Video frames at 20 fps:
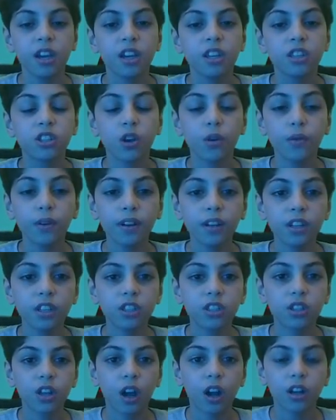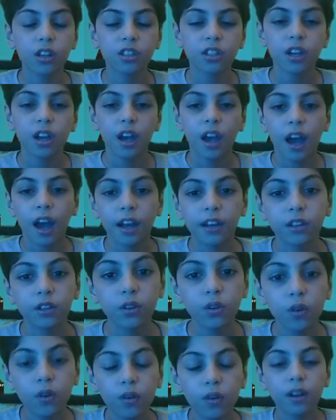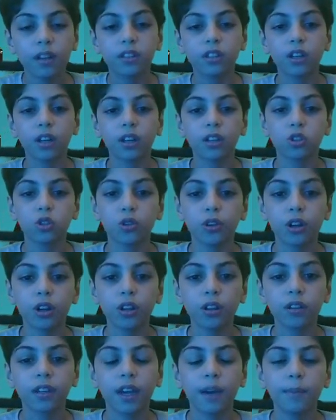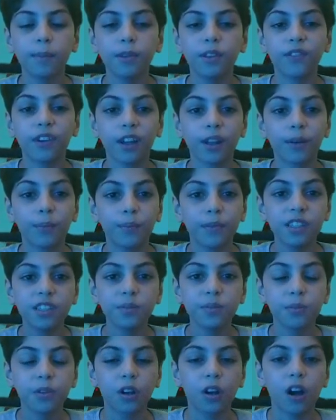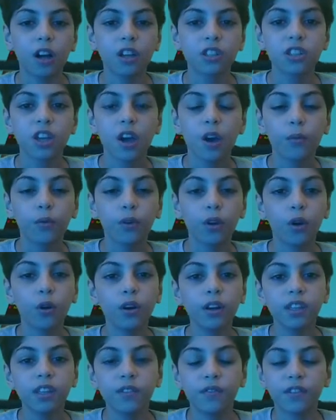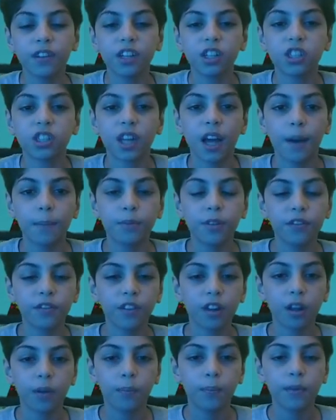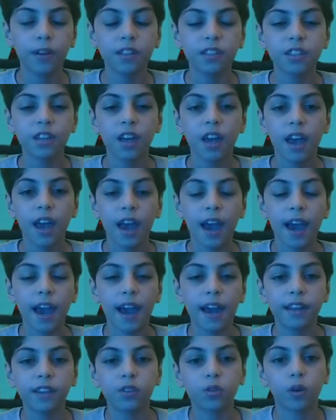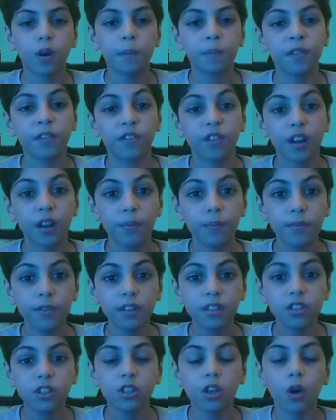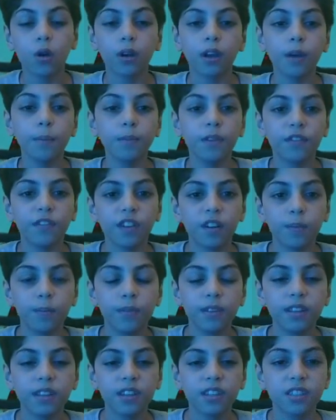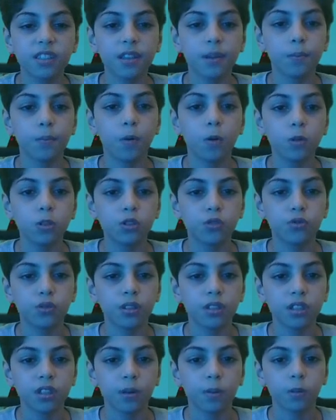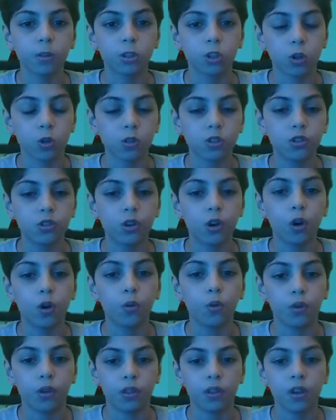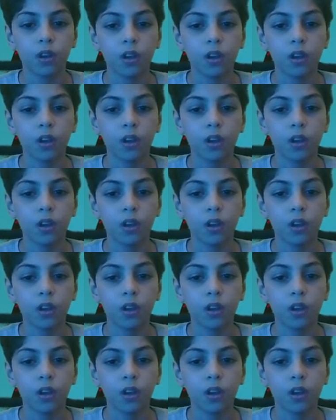So we're going to start a new tutorial game development because we already finished app development and web development. So game development is the most reasonable choice to go with.